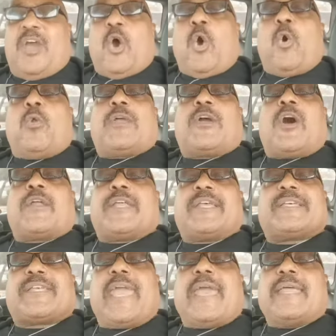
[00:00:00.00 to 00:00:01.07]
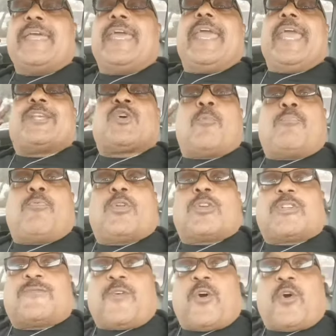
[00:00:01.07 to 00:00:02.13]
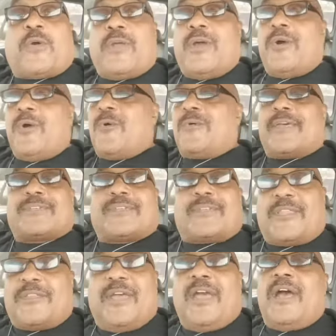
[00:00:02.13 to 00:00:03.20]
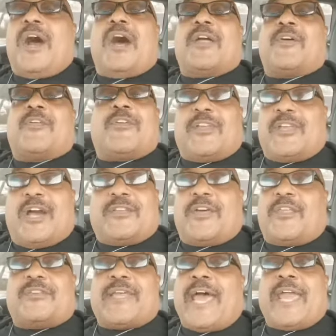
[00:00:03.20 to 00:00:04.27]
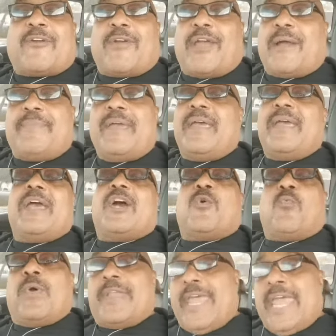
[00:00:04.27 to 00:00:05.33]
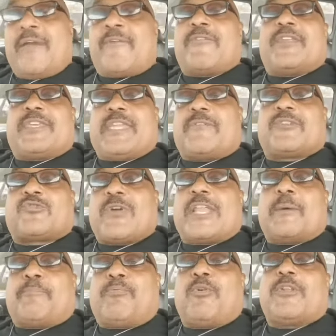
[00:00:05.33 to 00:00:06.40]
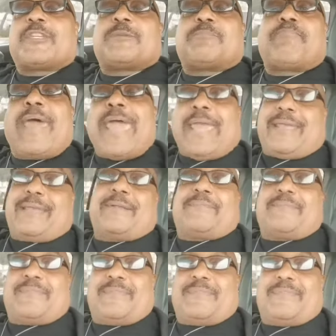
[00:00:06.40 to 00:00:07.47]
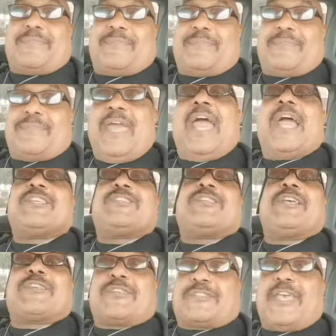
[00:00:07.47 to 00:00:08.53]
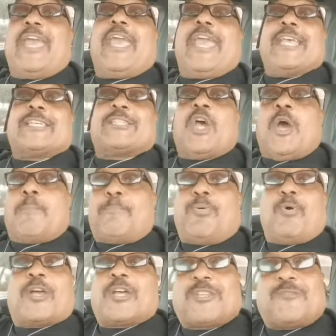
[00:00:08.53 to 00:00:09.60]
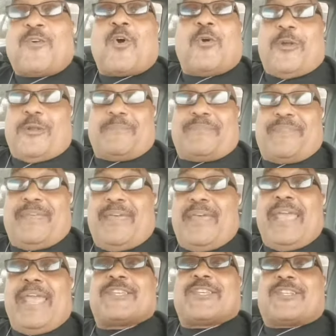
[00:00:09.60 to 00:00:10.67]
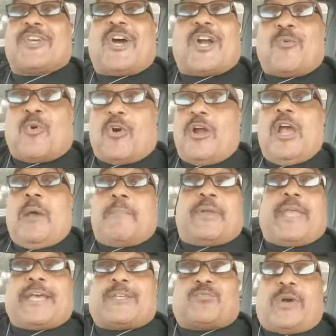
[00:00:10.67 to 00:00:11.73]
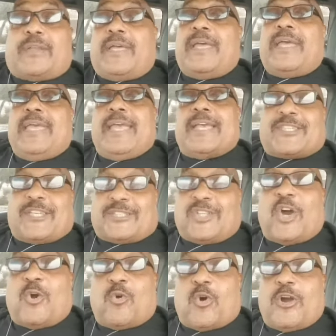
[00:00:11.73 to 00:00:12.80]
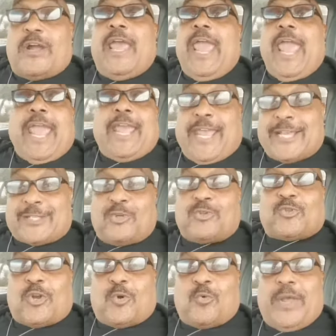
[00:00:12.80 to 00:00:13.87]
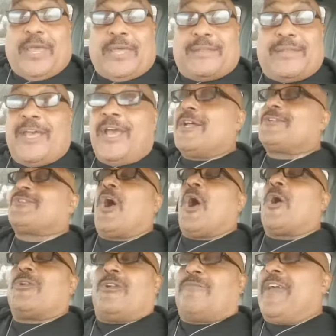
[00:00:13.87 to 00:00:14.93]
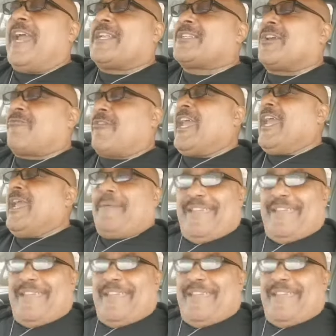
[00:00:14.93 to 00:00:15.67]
holding on to His hand is going to pull us forward. Oh, that's another another another diagram. Whenever the devil's trying to pull us back, Jesus is pulling us forward it's a tug of war. But guess what? It's a tug of war. And guess who's going to win? Total victory.